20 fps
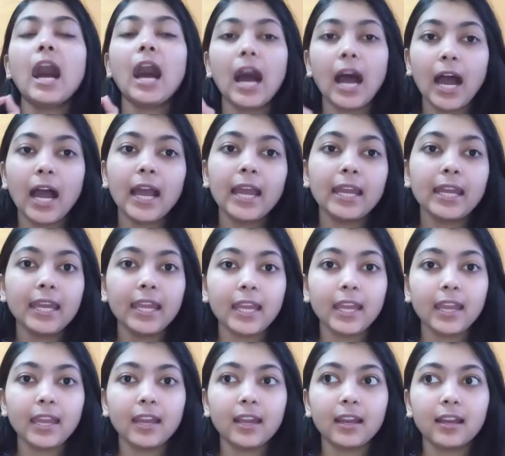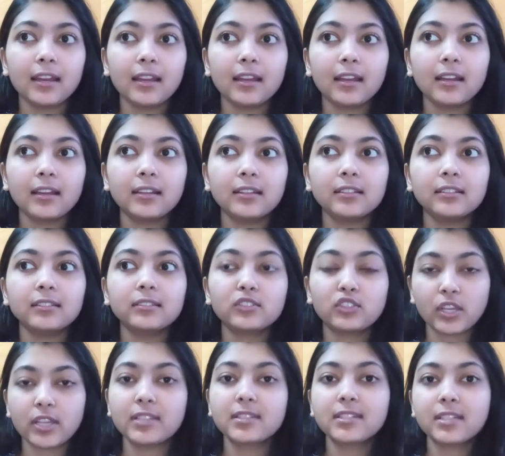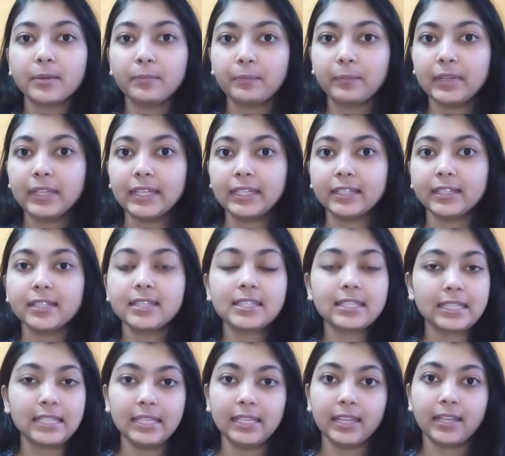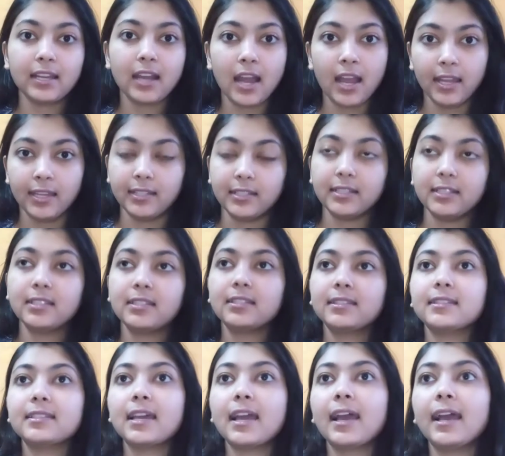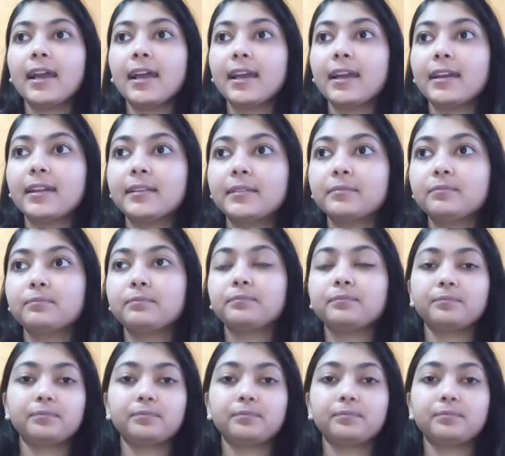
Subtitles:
I just completed Stealing Iris and